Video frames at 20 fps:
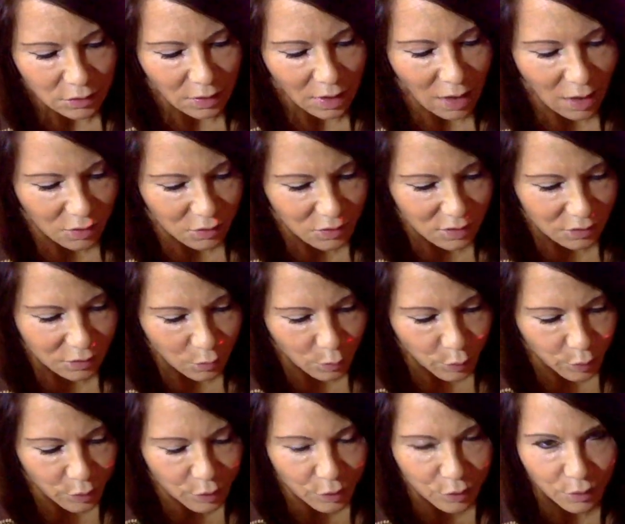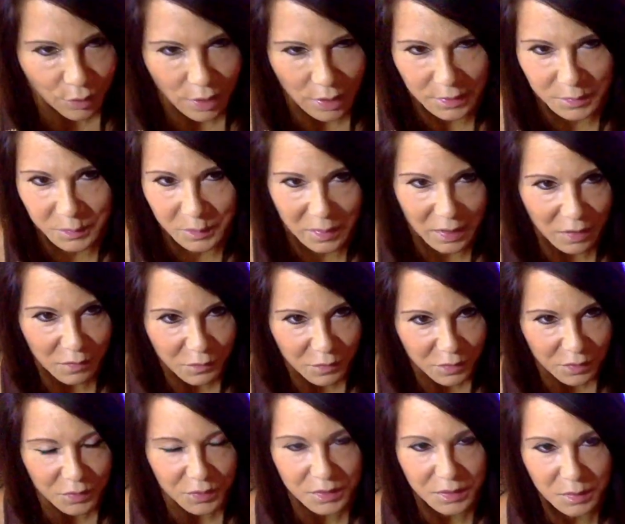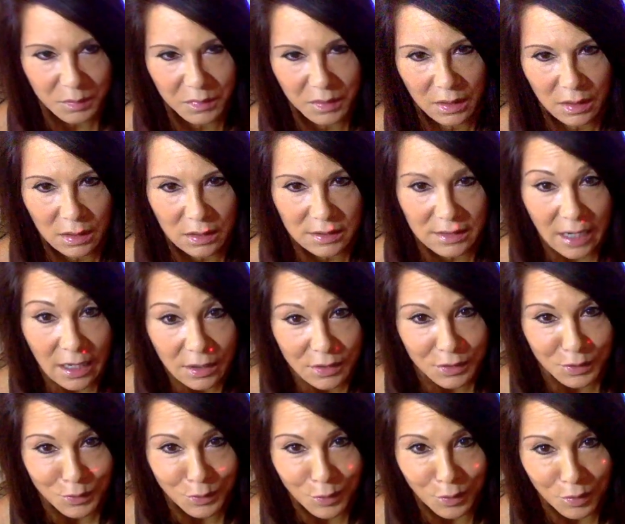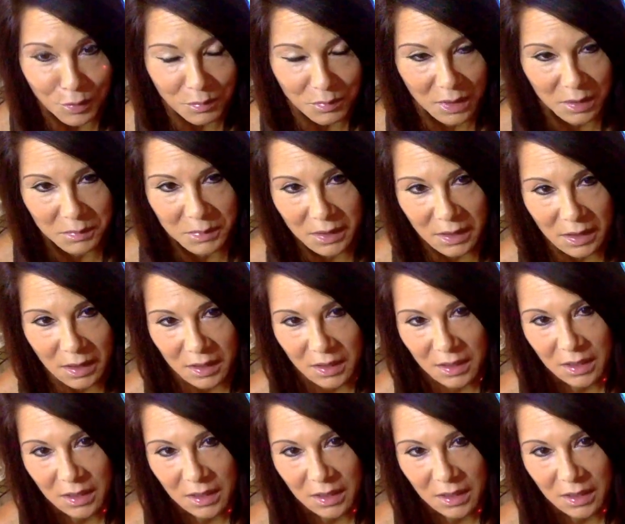how you get the word across, but I feel there's something technical maybe